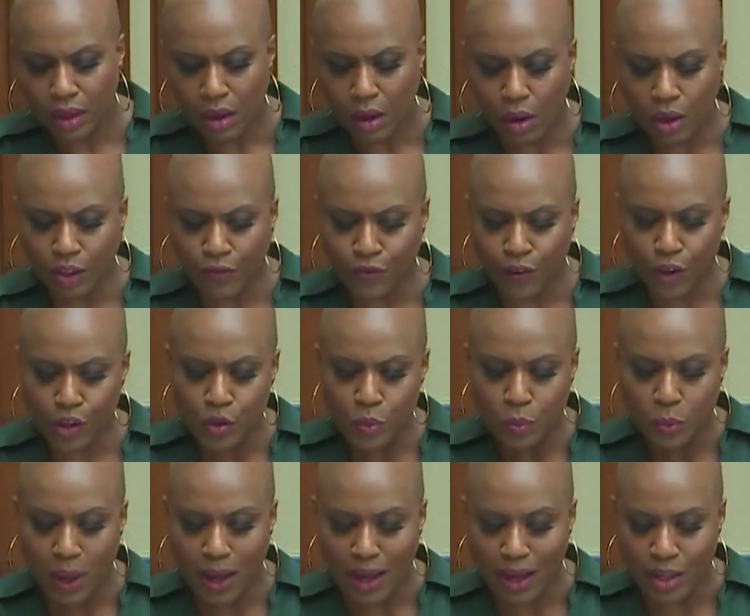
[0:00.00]
On the first
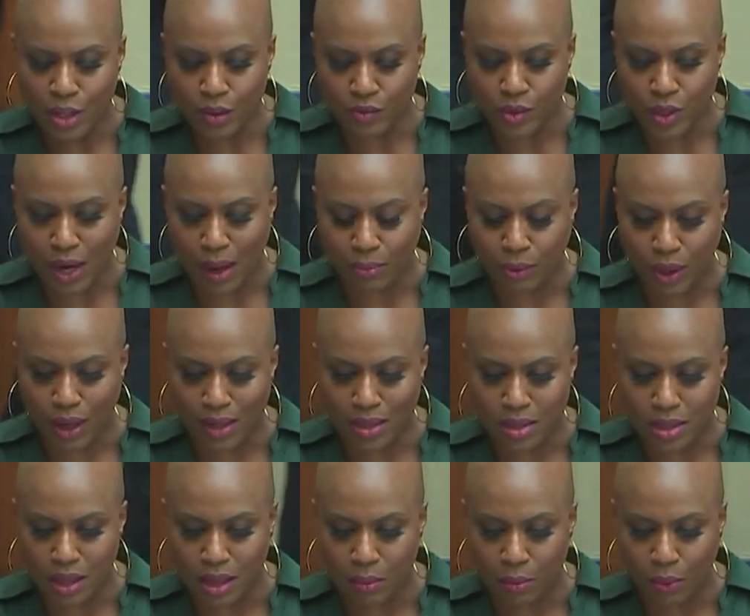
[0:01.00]
page of Chapter
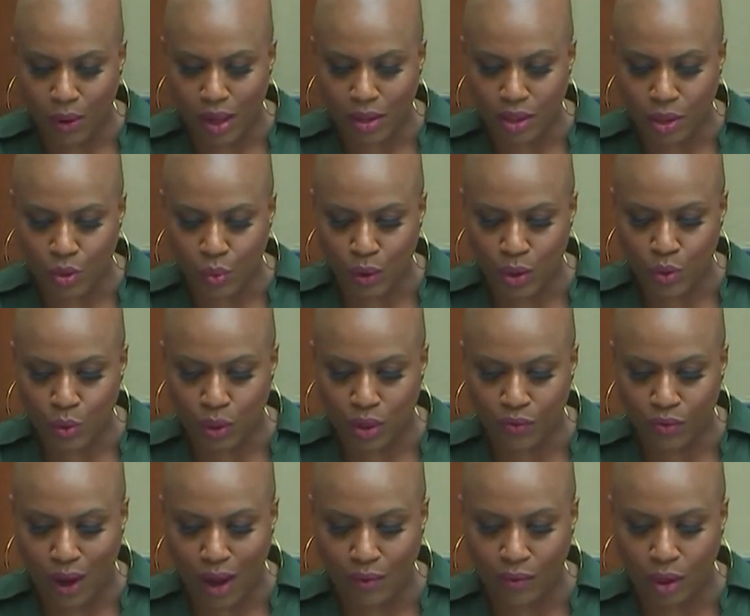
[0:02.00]
18, Project
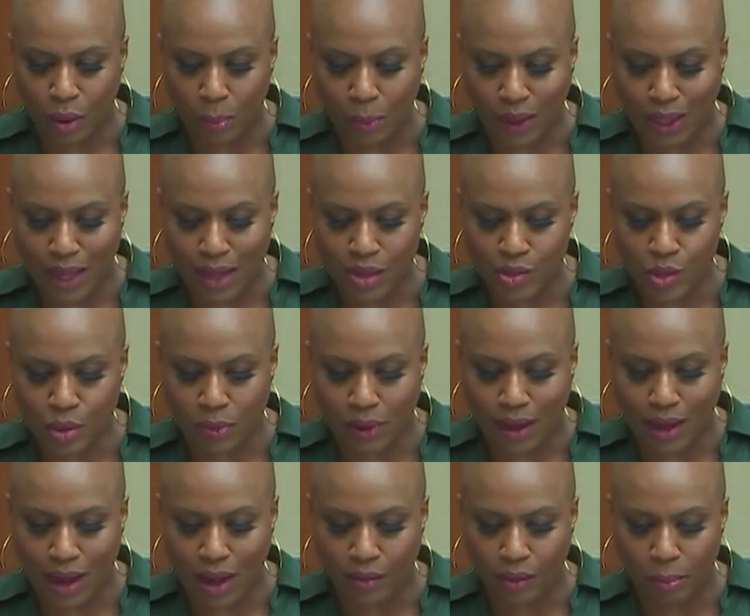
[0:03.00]
2025 complains about
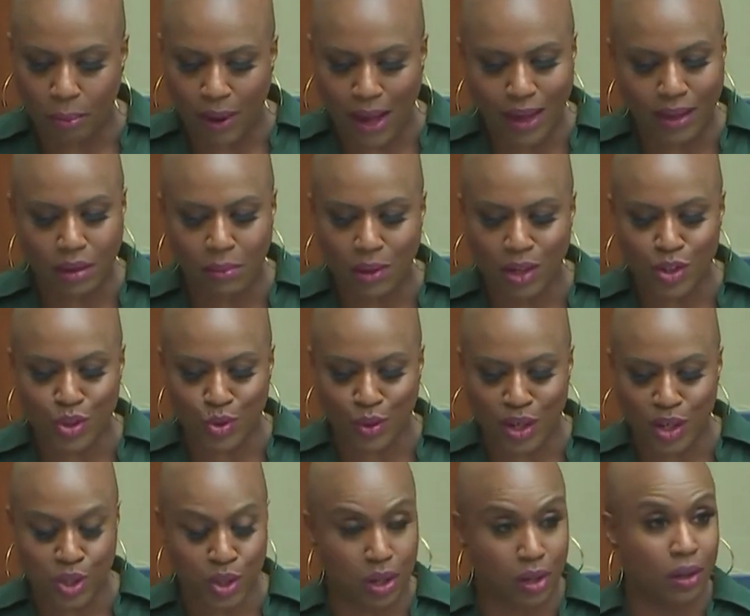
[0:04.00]
how the Biden
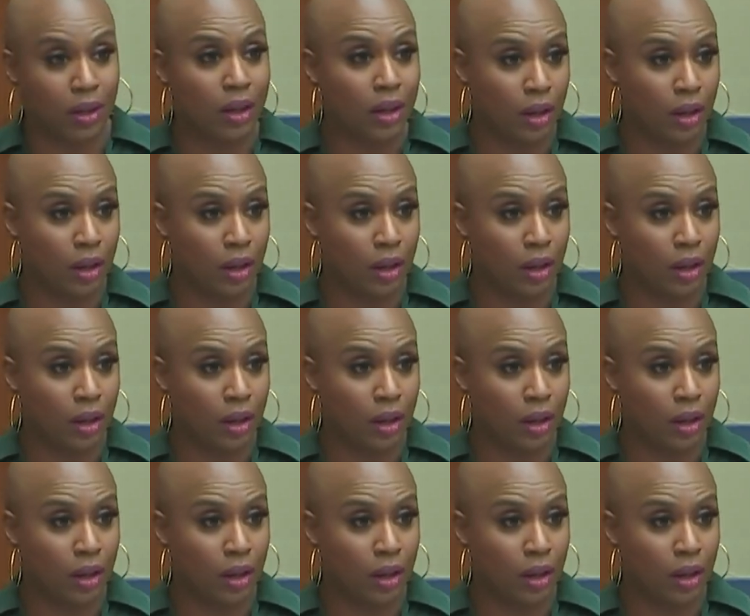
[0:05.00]
administration